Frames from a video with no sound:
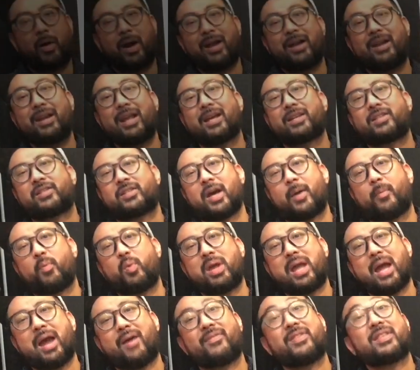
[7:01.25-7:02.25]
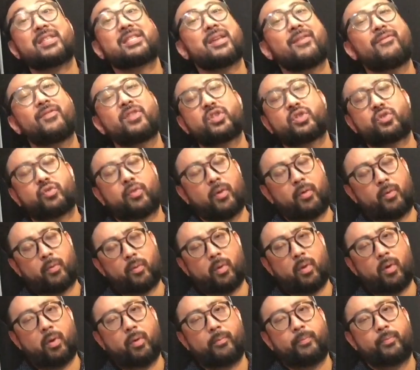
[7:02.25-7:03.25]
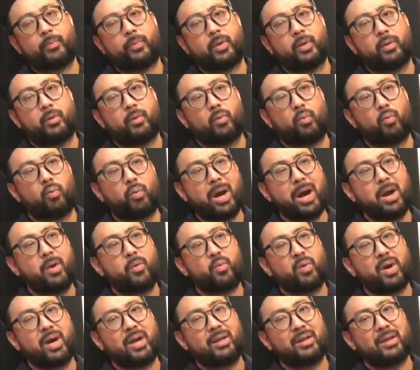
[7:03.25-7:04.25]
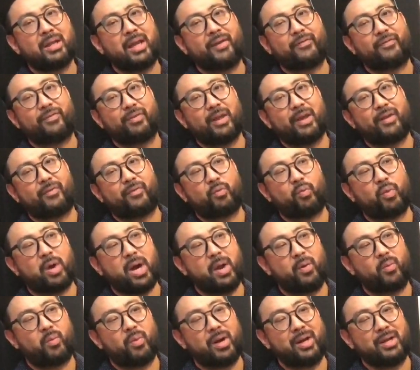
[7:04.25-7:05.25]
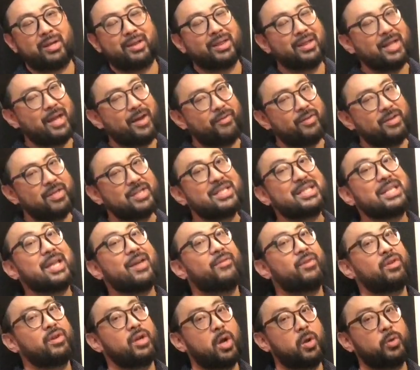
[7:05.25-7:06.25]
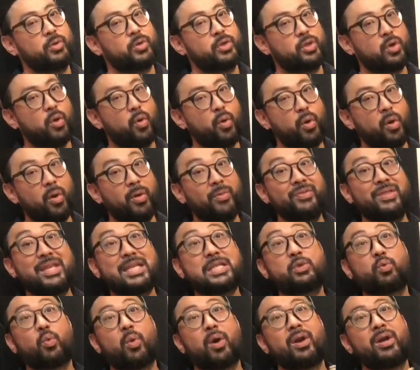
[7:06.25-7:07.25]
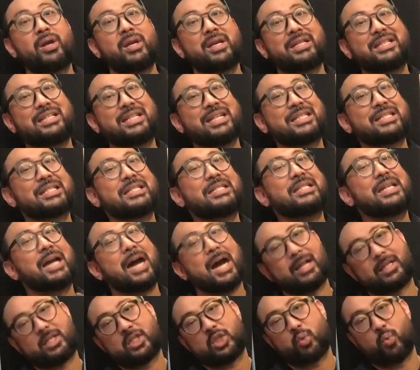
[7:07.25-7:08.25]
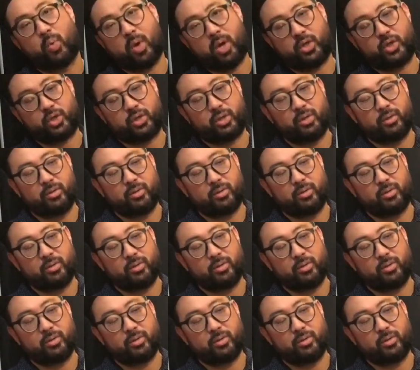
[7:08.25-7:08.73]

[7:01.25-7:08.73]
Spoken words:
next up we have the 7-stroke roll. Right, right, left, left, right, right, left. 7 notes total. This one does not switch.